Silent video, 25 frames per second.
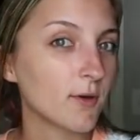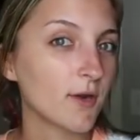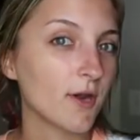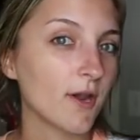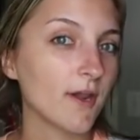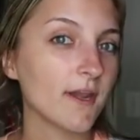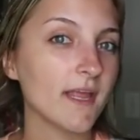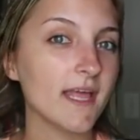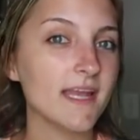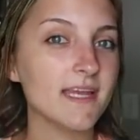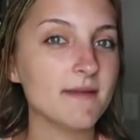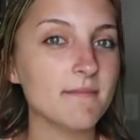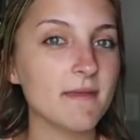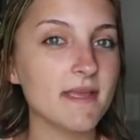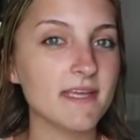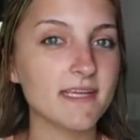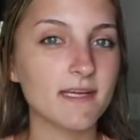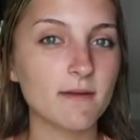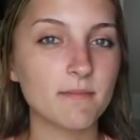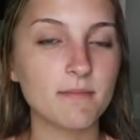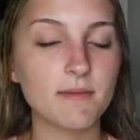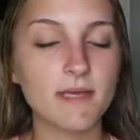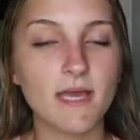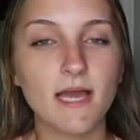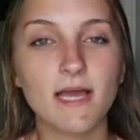put on any
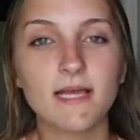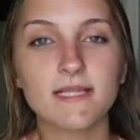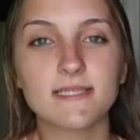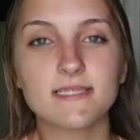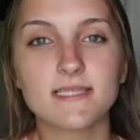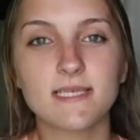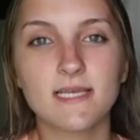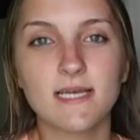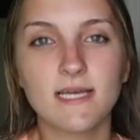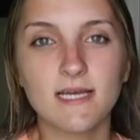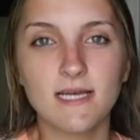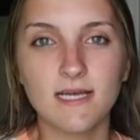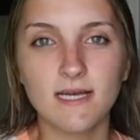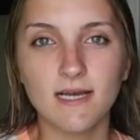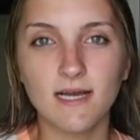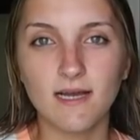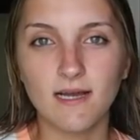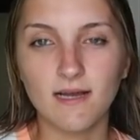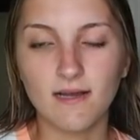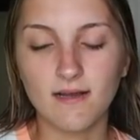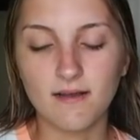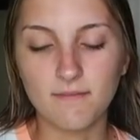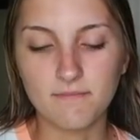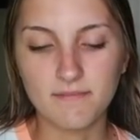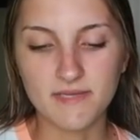makeup yet
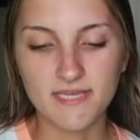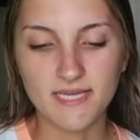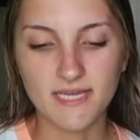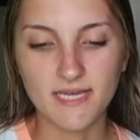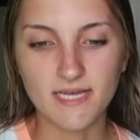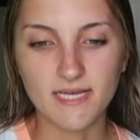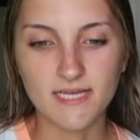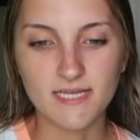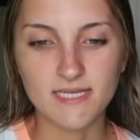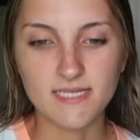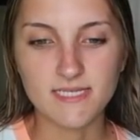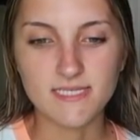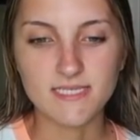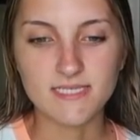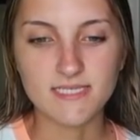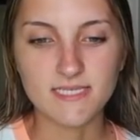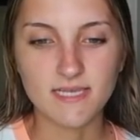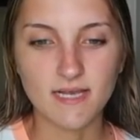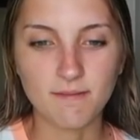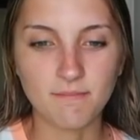because